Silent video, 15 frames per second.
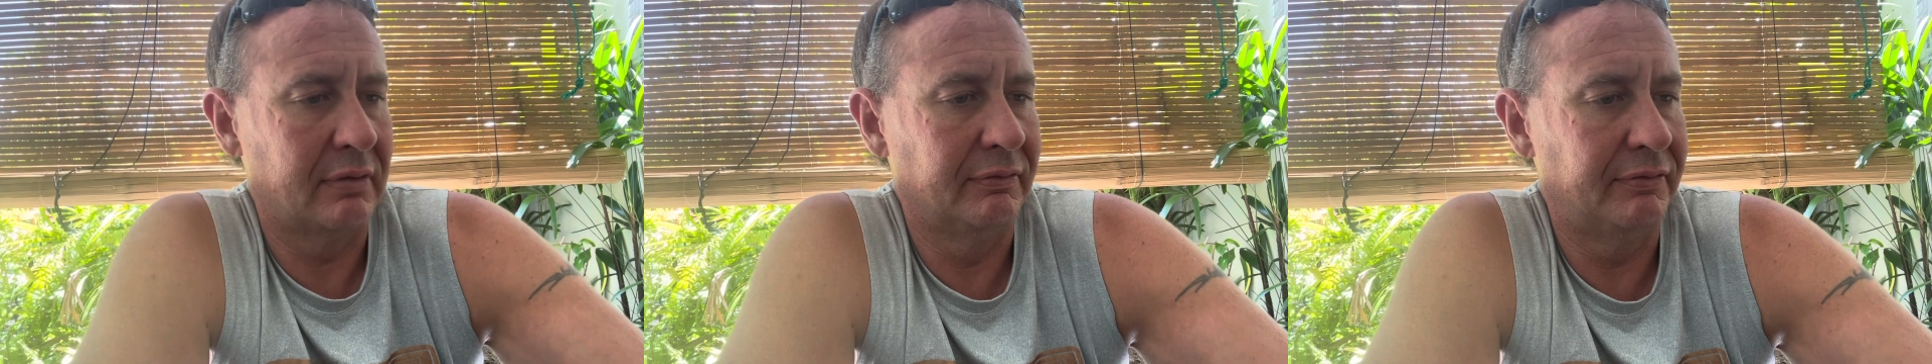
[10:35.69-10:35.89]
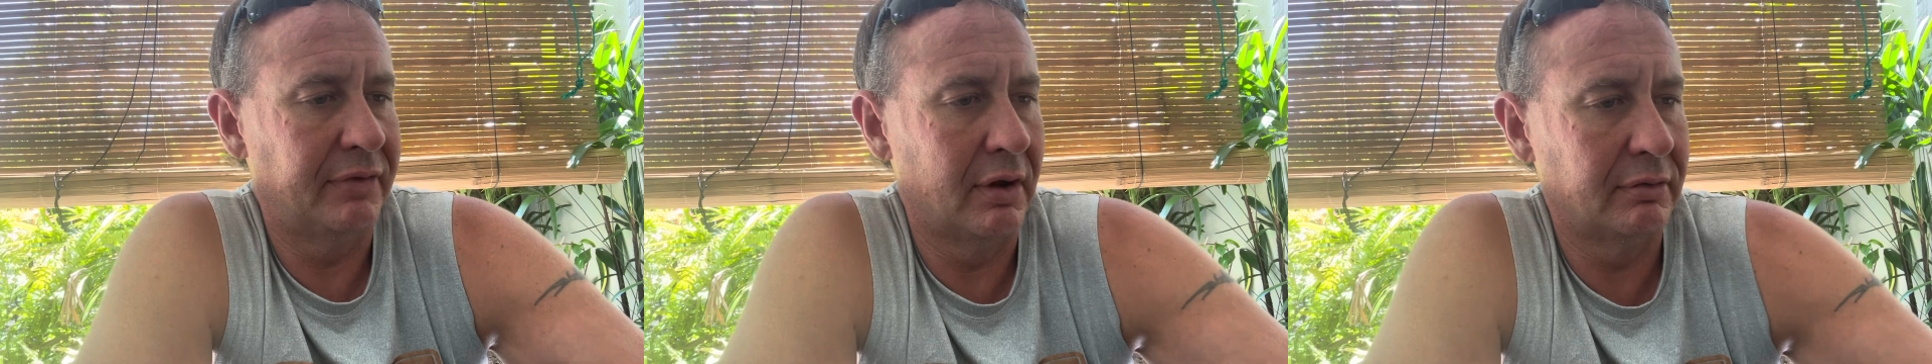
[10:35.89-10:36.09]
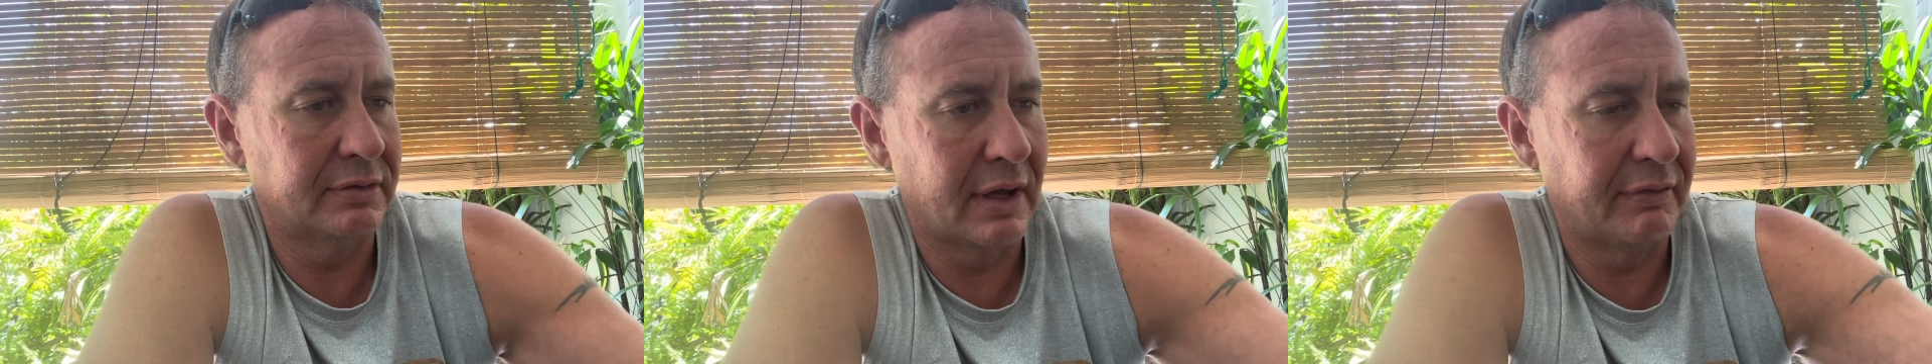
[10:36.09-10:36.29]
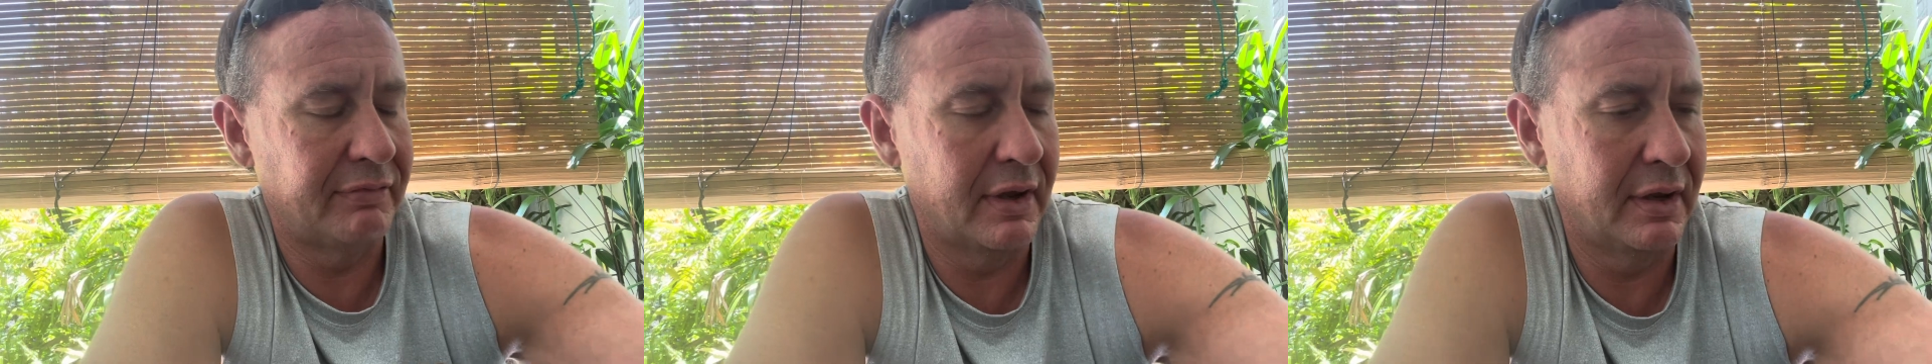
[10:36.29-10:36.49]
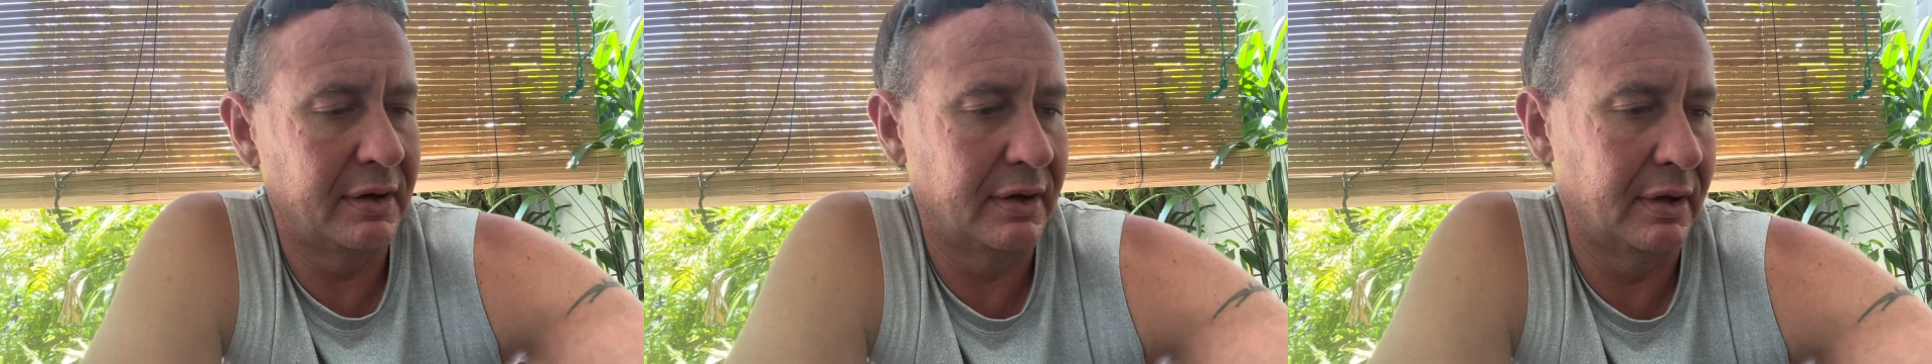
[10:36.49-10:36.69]
Folks, I
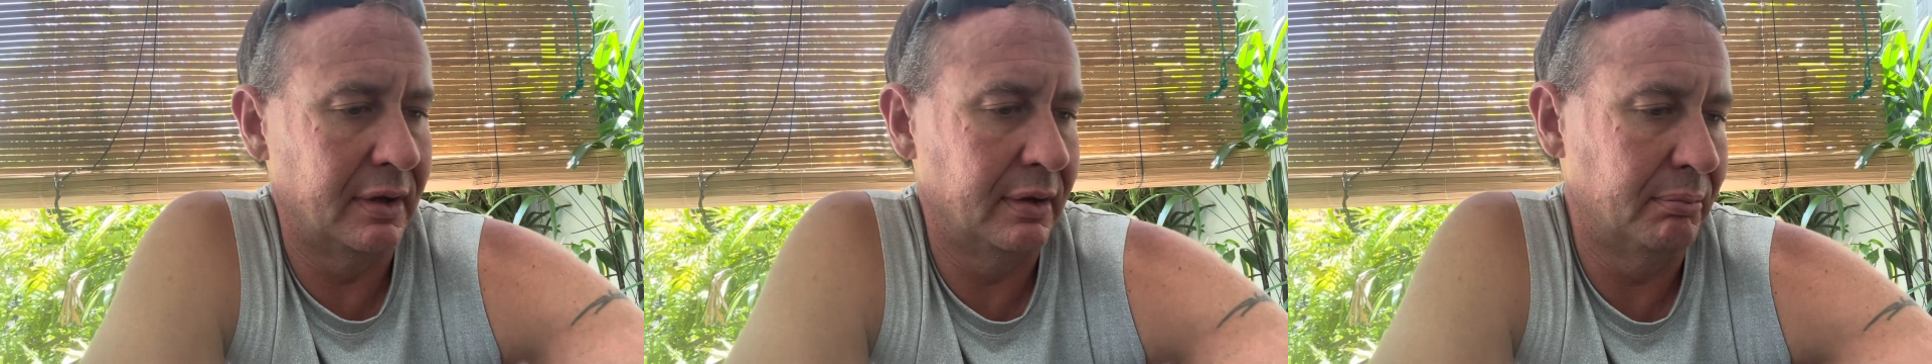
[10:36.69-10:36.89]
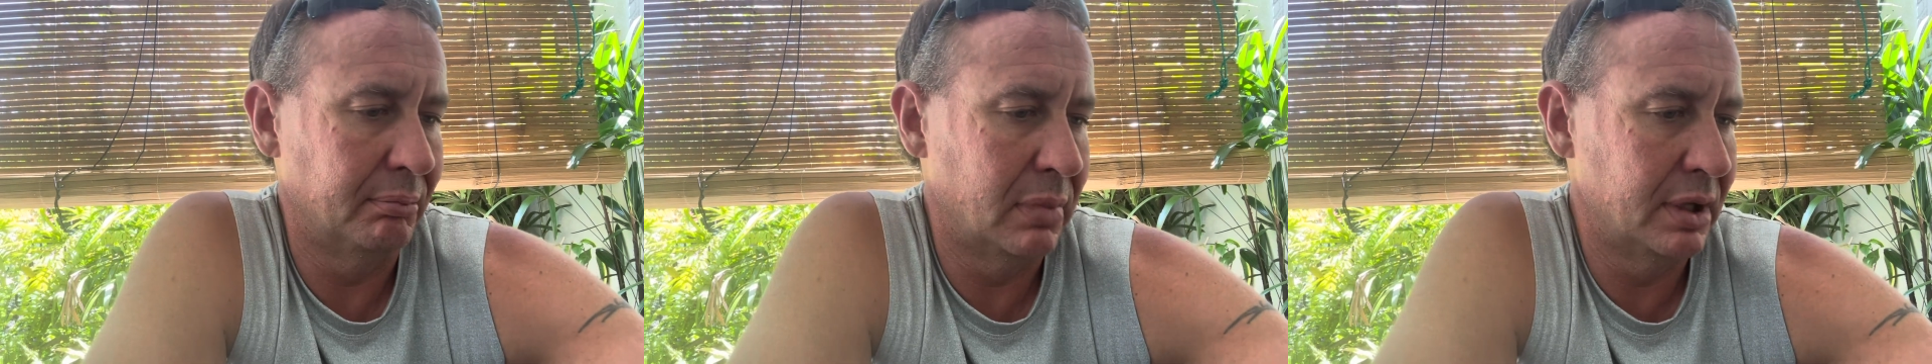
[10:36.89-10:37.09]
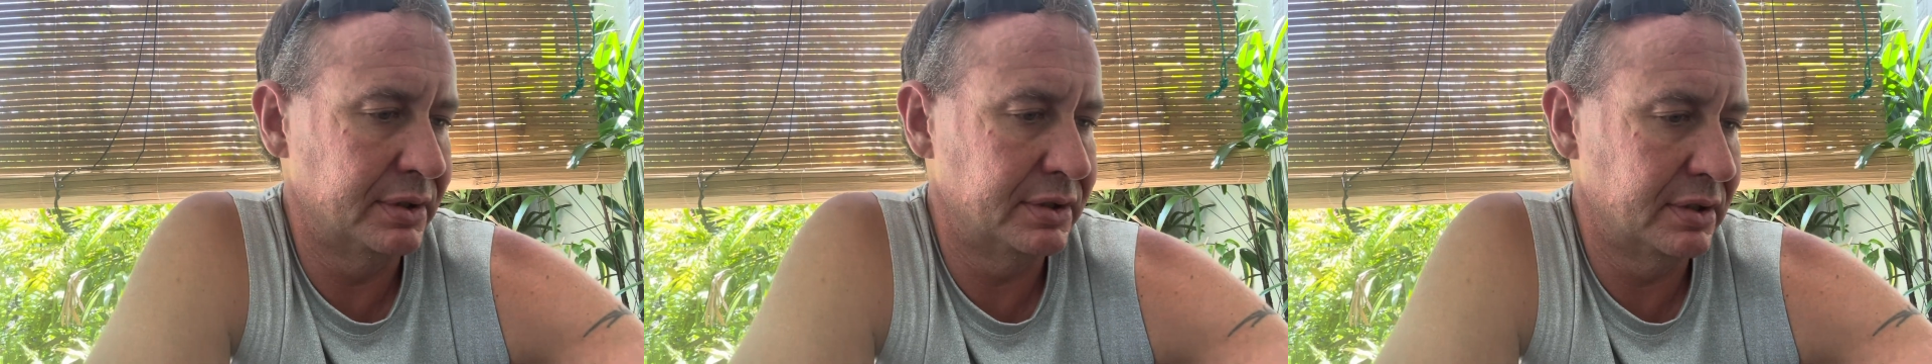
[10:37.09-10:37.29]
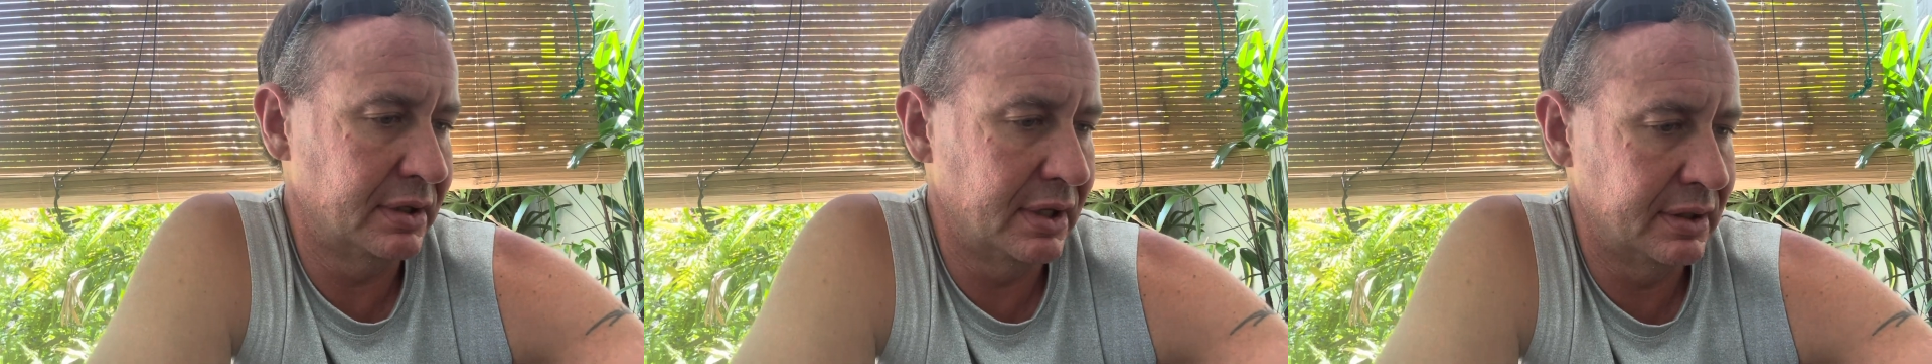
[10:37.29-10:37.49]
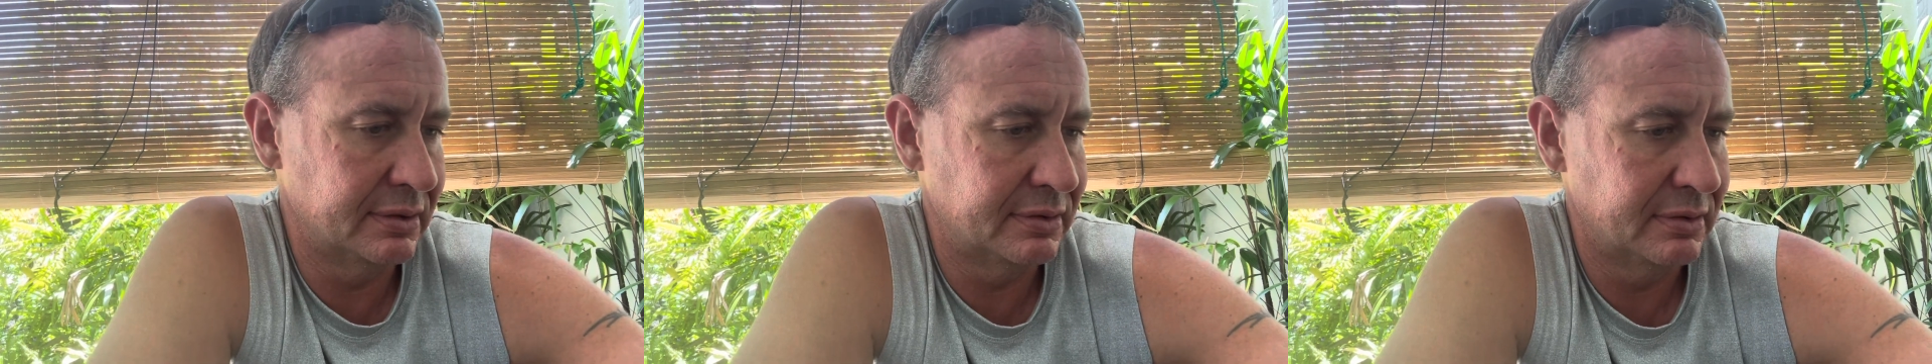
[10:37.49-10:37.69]
found a bunch of
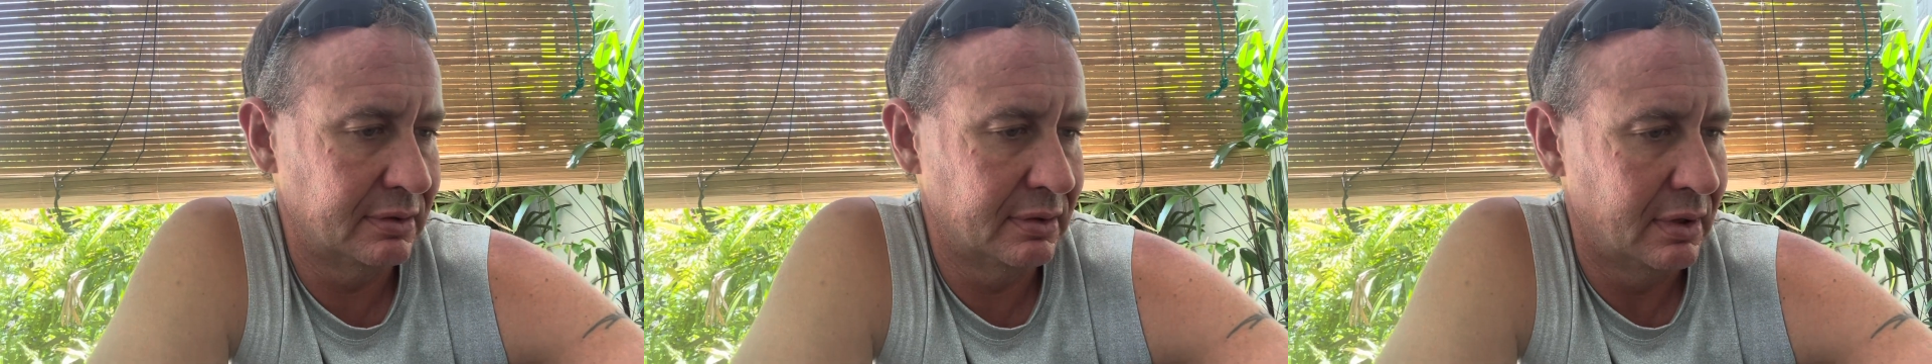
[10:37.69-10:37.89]
these,